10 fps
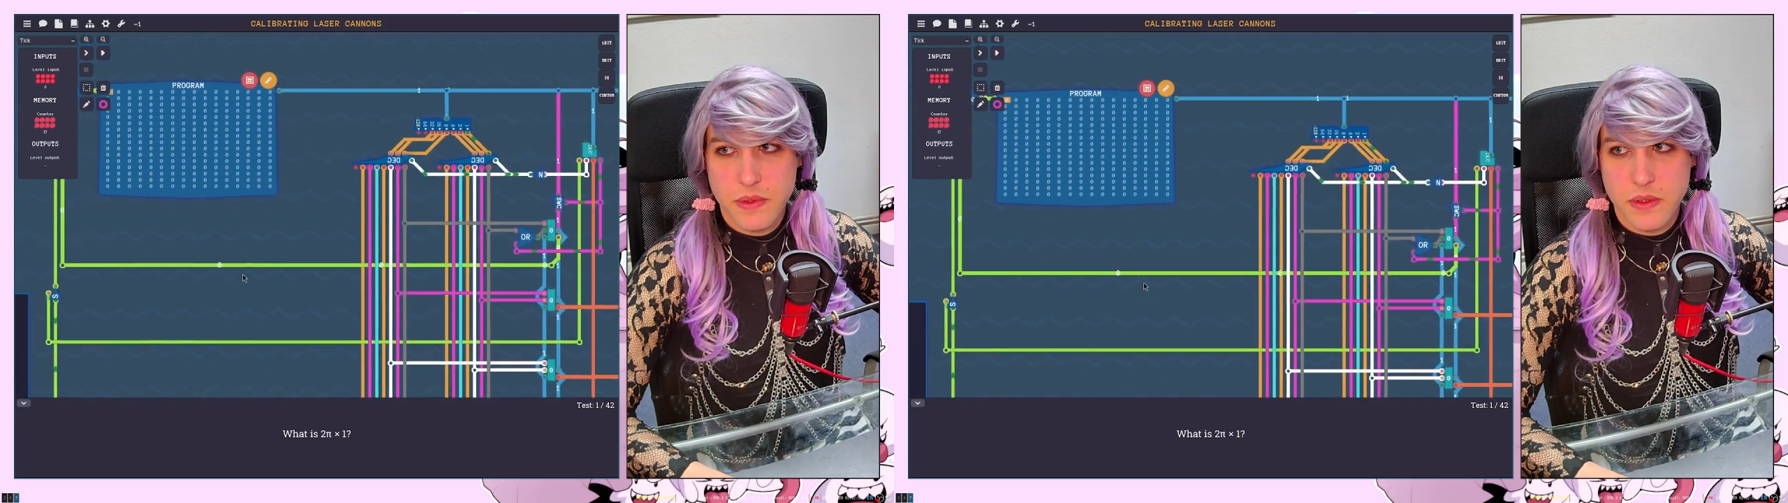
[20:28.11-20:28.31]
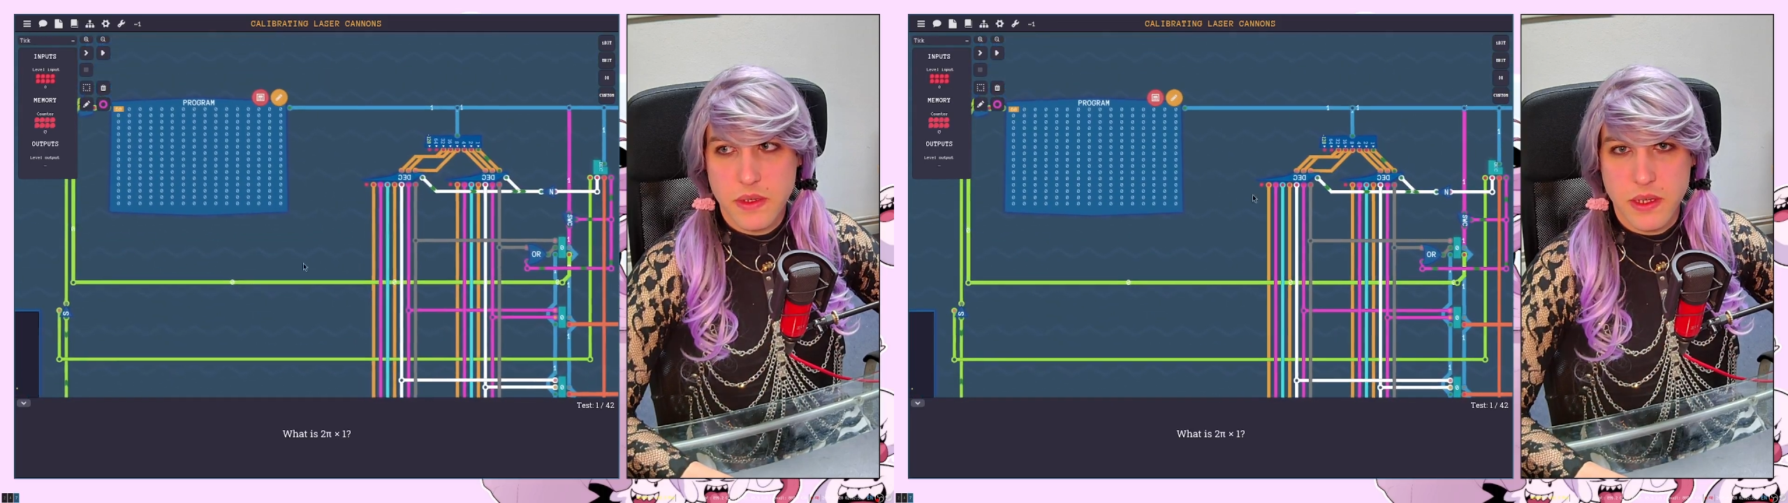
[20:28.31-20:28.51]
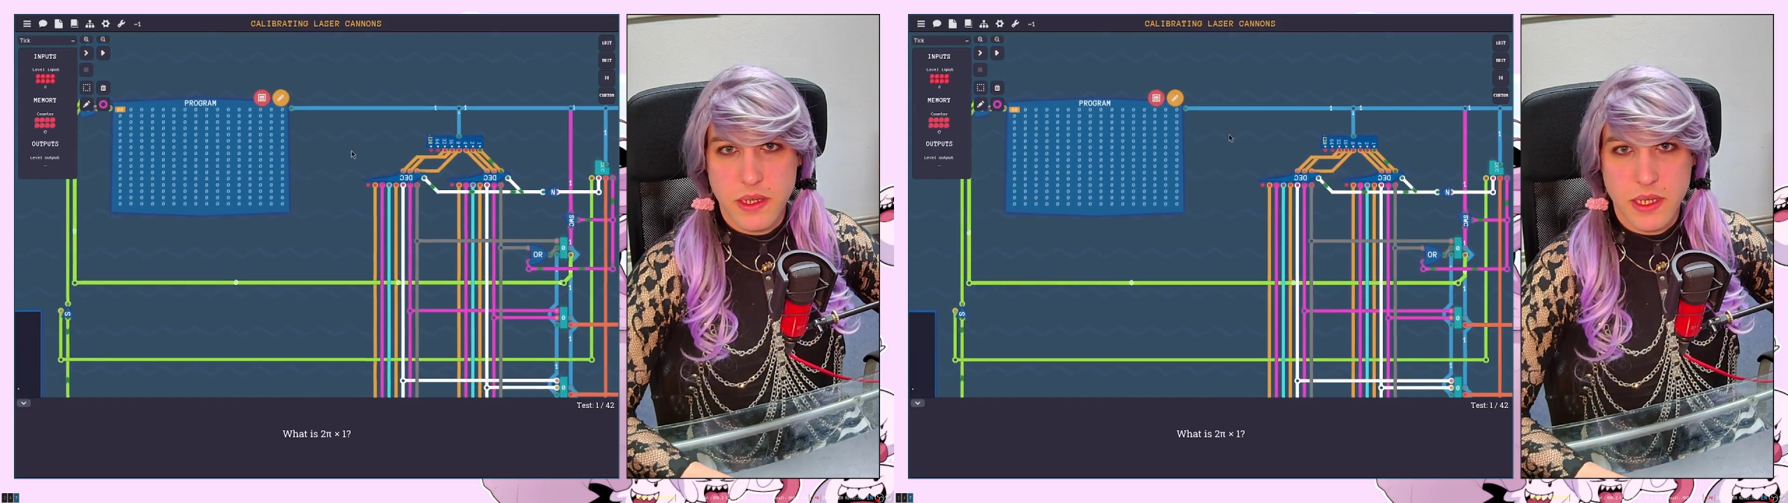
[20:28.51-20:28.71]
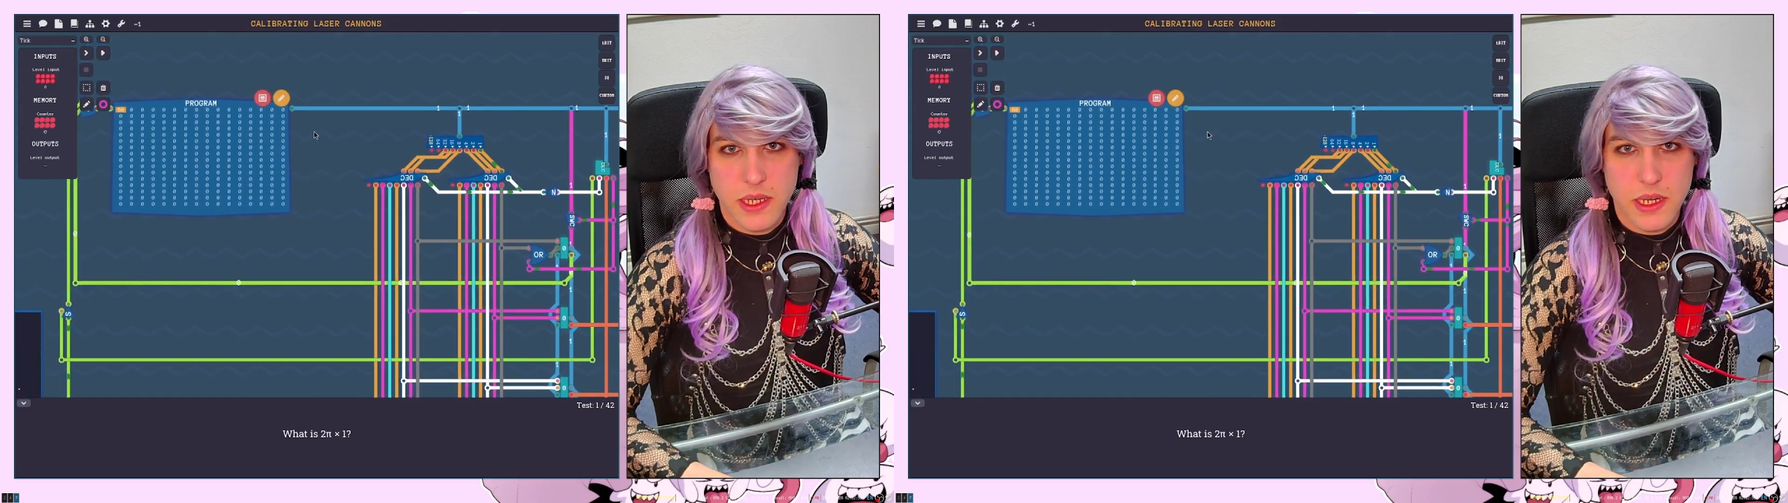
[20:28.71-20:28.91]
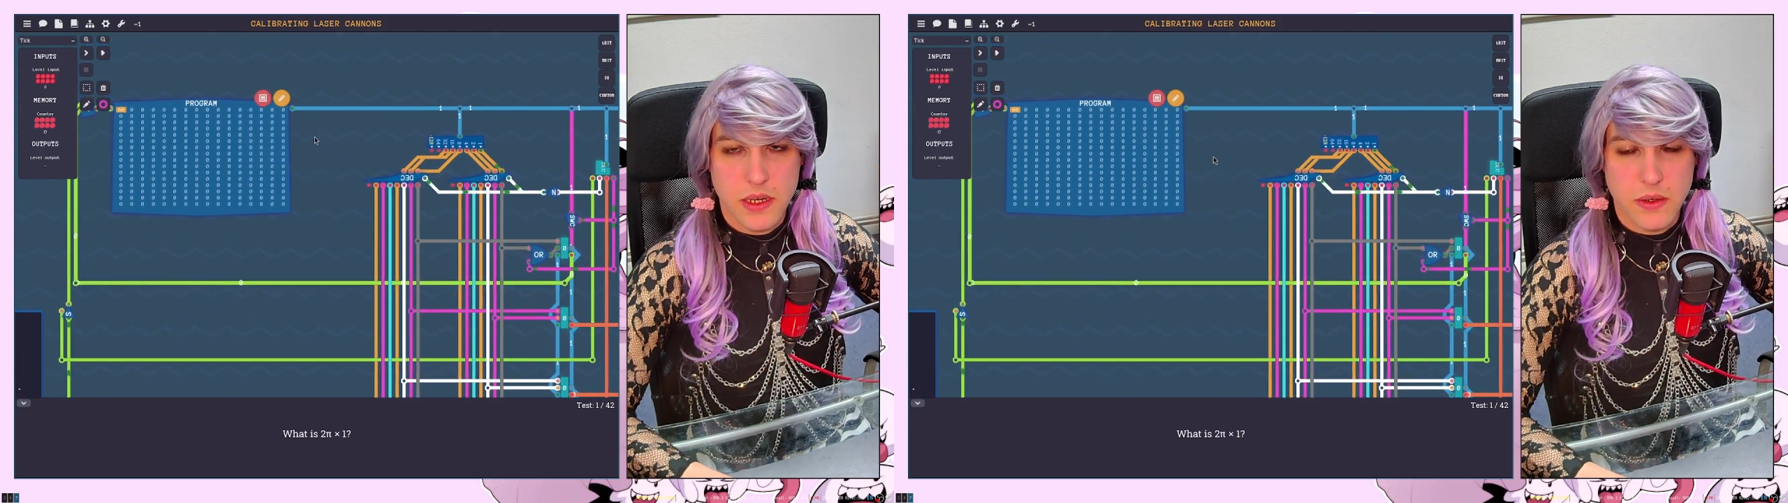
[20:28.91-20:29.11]
I
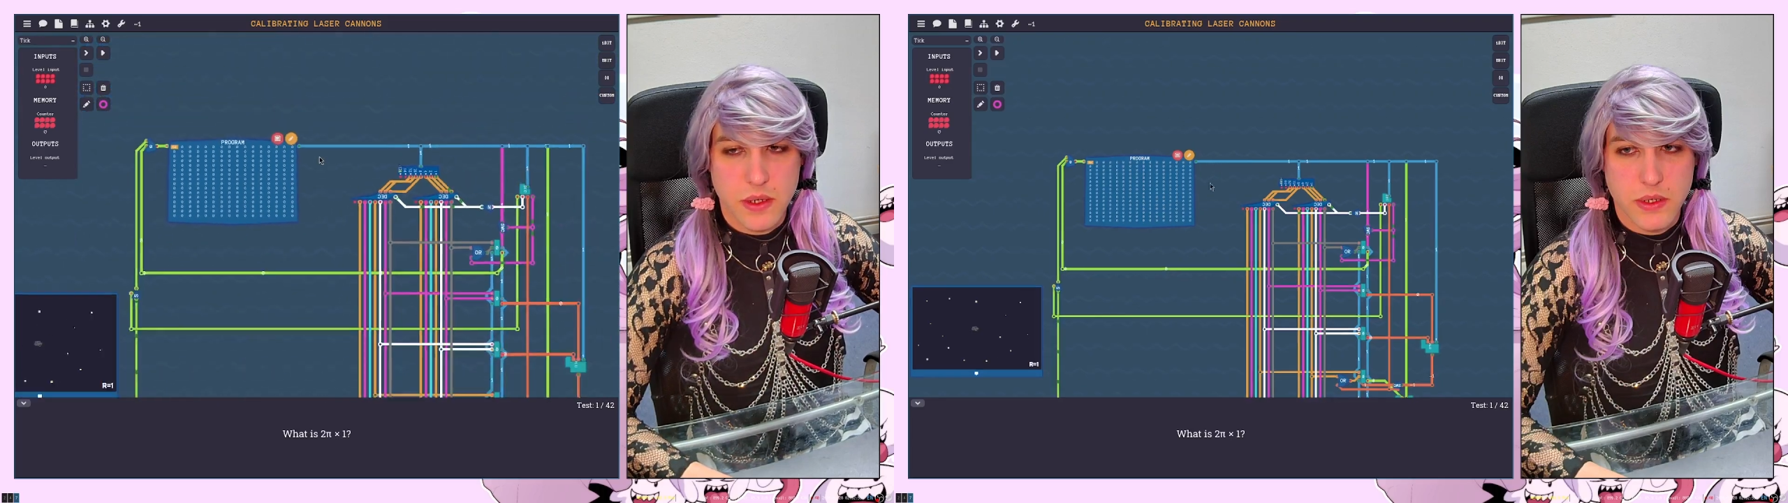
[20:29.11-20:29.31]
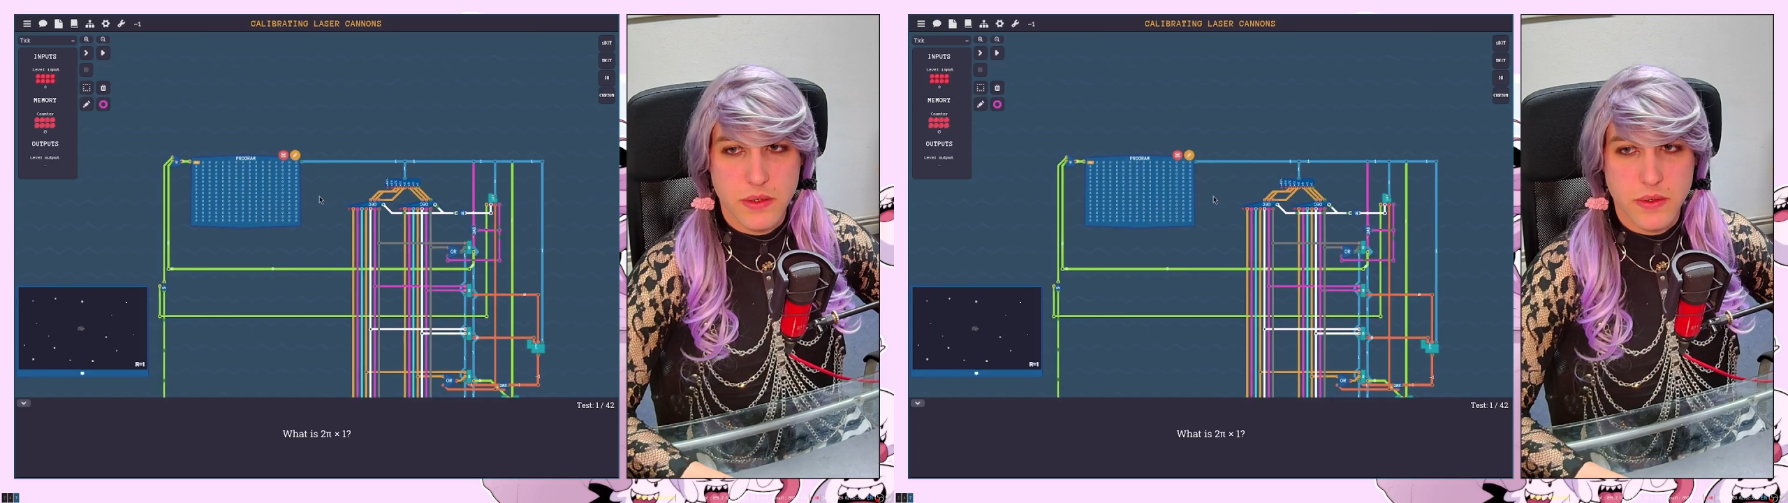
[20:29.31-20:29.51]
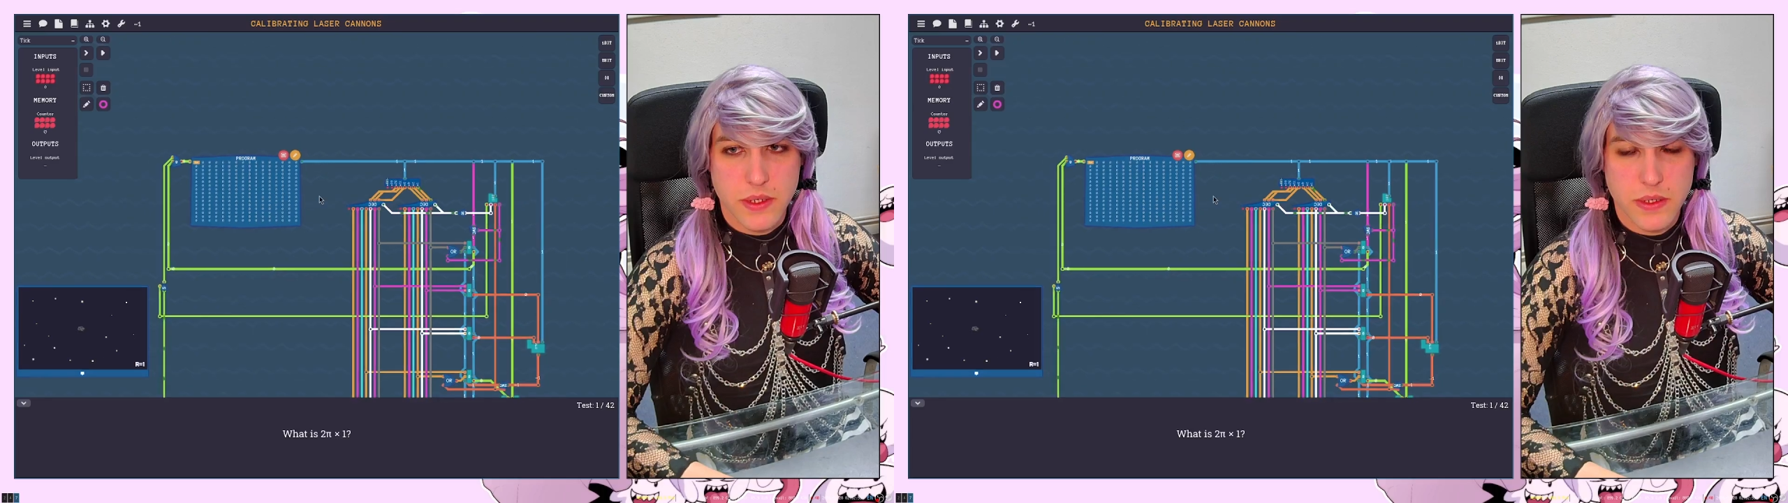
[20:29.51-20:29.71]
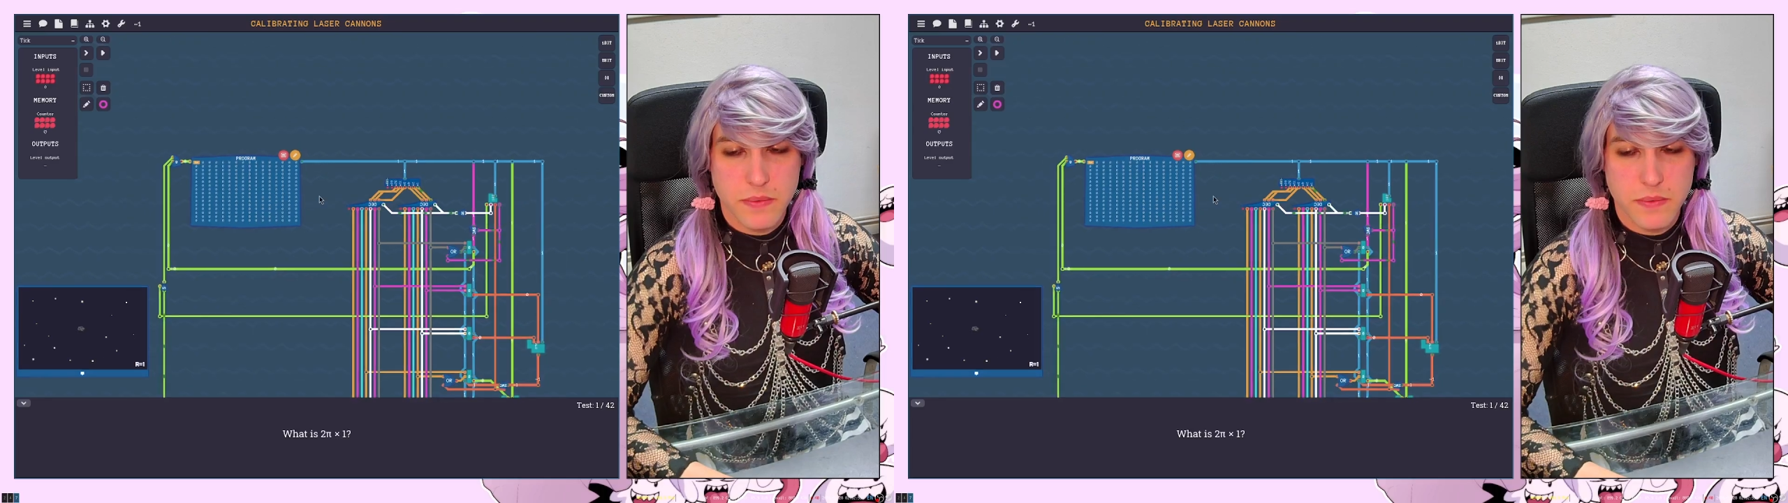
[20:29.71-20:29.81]
kind of know how to do it.